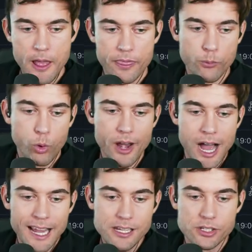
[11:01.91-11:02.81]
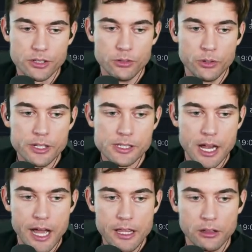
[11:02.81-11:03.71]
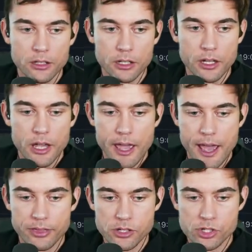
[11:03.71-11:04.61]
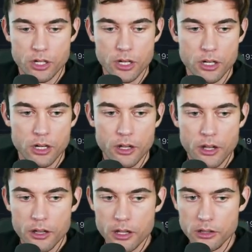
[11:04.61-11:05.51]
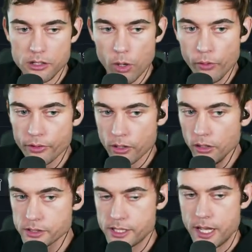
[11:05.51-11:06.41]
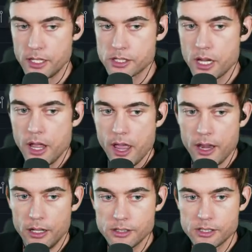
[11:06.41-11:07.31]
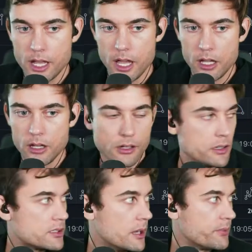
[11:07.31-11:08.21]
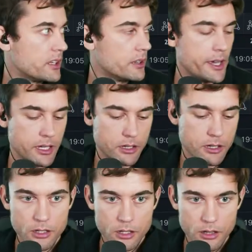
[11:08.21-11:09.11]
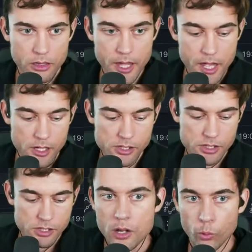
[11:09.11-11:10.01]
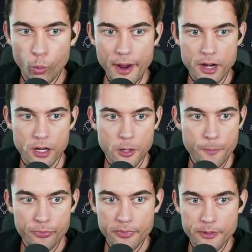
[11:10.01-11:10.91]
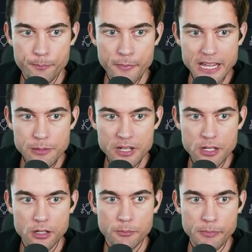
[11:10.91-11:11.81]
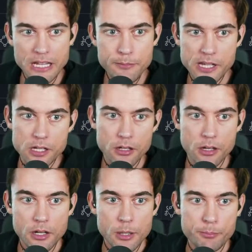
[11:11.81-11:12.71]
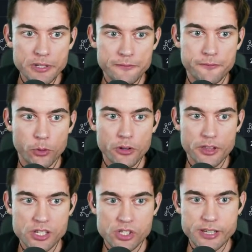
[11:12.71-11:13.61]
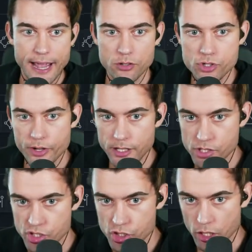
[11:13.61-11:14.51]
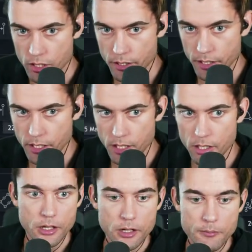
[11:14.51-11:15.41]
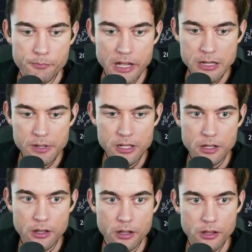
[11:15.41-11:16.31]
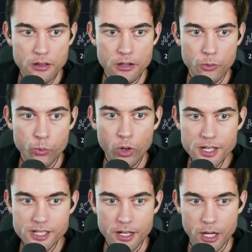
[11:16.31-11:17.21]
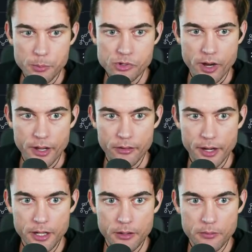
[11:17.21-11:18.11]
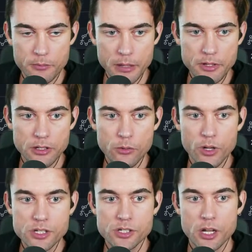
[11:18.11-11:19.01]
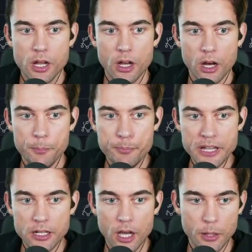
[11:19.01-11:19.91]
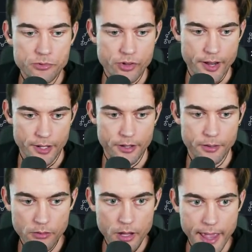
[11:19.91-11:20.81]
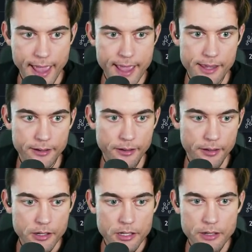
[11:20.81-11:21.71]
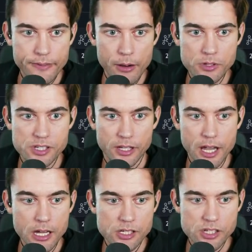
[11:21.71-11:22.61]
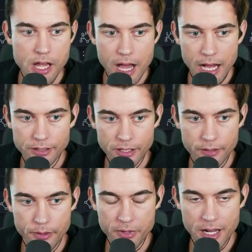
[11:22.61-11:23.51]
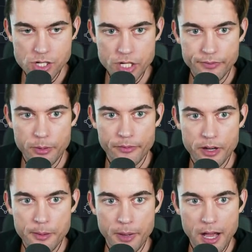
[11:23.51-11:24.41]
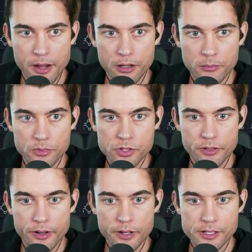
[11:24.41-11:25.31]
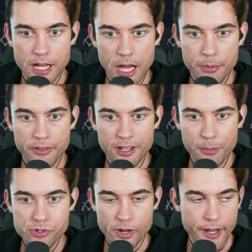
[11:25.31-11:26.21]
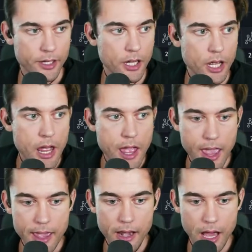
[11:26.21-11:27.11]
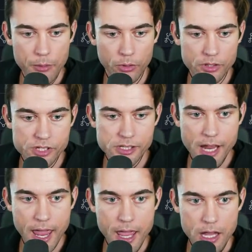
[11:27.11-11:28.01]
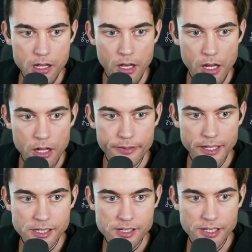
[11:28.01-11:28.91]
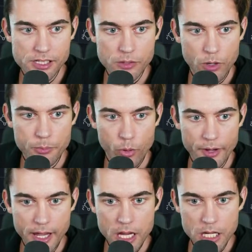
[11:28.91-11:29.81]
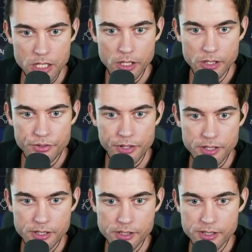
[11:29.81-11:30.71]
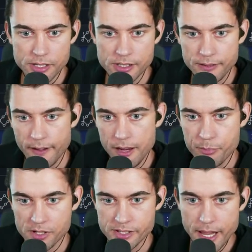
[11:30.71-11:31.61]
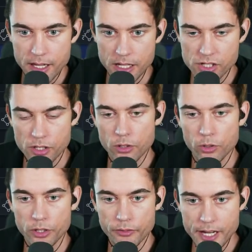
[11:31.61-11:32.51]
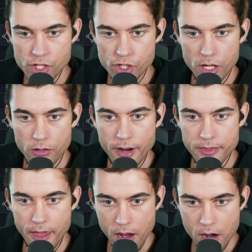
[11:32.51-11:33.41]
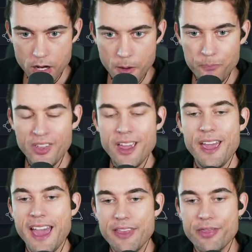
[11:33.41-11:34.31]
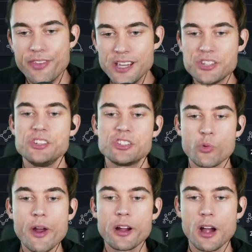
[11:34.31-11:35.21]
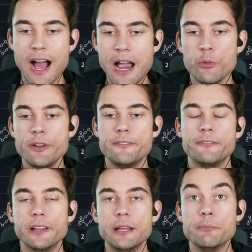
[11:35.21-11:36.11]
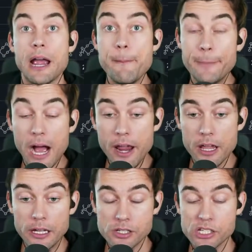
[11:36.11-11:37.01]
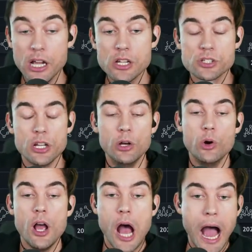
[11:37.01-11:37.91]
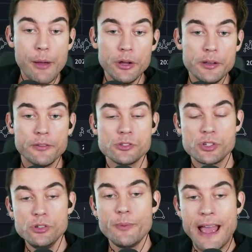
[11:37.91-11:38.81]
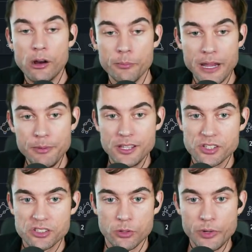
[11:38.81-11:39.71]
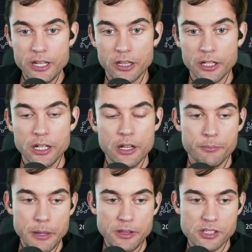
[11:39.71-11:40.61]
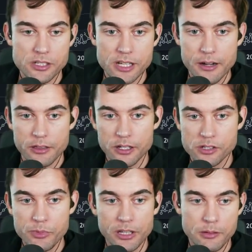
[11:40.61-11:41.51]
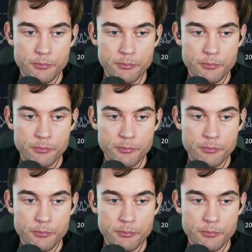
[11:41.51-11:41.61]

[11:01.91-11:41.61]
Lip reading: what I do is I look at the chart in the overall sense, and I'll say something like this, where maybe before this downtrend started, maybe there was an uptrend, right? Maybe there was a big uptrend. And if that was the case, I'll take the Fibonacci from the very bottom to the very top of the uptrend, and I will say that the 61.8 to the 65% is the golden ratio right there. And this is where I would flip my bias. So I would zoom out. Maybe this is the weekly. Maybe this entire thing is the weekly.